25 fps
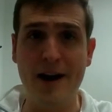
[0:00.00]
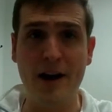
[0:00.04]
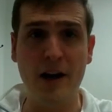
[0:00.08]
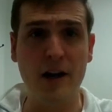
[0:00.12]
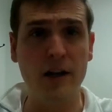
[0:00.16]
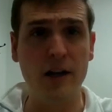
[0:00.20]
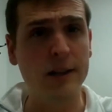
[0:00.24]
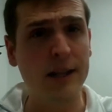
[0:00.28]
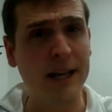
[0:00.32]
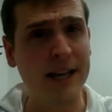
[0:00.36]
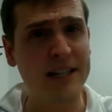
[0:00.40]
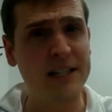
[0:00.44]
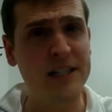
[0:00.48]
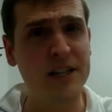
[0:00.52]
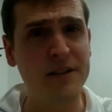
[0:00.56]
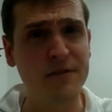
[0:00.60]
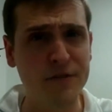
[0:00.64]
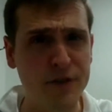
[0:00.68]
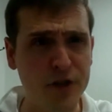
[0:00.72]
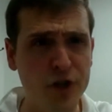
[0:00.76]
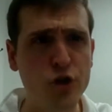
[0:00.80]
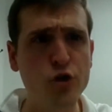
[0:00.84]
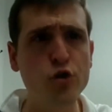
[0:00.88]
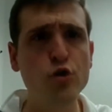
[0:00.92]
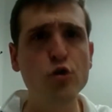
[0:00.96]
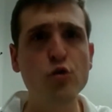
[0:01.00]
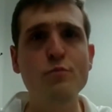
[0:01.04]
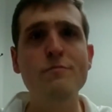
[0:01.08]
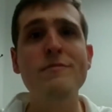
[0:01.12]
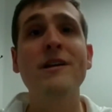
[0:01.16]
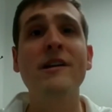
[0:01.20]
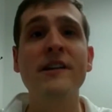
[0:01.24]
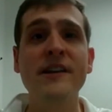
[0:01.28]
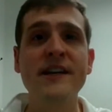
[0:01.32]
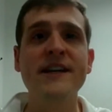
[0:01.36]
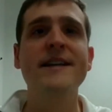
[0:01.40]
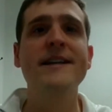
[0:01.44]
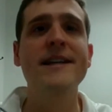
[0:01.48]
a collective $2
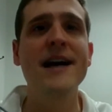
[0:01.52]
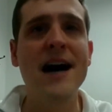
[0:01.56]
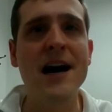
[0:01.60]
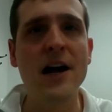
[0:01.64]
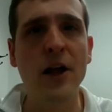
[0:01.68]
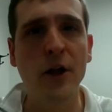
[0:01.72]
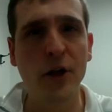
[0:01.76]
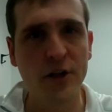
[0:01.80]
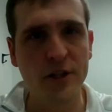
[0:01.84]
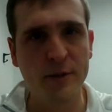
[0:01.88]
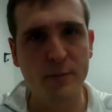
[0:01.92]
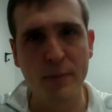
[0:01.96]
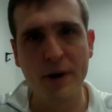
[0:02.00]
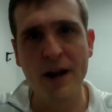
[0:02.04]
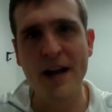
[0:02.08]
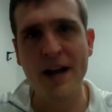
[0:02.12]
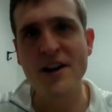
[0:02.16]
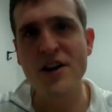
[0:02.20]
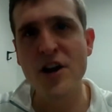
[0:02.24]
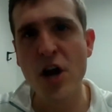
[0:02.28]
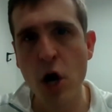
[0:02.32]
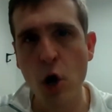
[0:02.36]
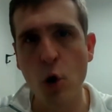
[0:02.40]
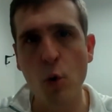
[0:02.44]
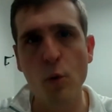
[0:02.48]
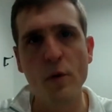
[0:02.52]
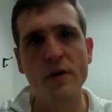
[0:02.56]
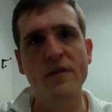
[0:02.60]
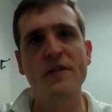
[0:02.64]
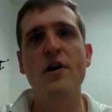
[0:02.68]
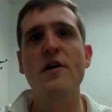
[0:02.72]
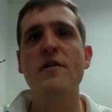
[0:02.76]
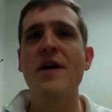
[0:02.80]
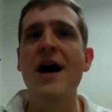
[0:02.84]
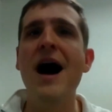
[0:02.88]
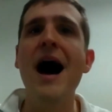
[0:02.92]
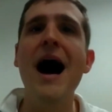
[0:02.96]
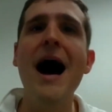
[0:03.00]
million. But I know with
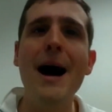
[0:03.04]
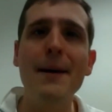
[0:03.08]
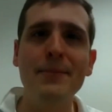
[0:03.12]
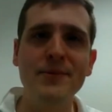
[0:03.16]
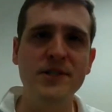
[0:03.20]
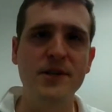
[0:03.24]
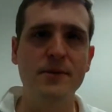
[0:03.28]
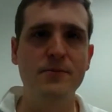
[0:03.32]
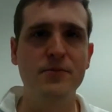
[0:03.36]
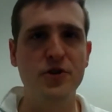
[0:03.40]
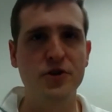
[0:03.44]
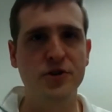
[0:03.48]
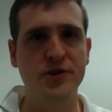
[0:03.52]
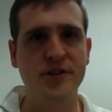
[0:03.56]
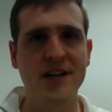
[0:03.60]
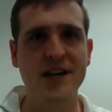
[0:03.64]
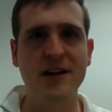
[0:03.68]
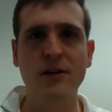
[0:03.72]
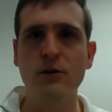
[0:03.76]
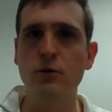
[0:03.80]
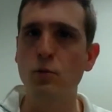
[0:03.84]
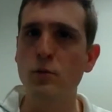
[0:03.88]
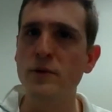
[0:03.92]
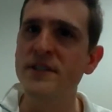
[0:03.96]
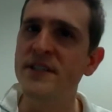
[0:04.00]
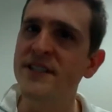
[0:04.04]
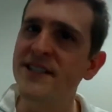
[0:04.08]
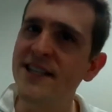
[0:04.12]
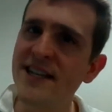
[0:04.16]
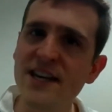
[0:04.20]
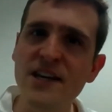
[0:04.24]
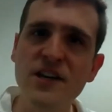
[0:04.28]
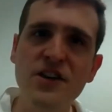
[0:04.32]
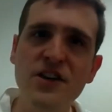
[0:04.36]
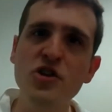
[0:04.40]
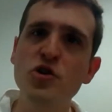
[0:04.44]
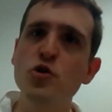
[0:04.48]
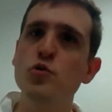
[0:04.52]
all the Optum you're selling, with
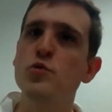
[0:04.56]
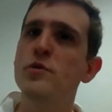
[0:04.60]
CU,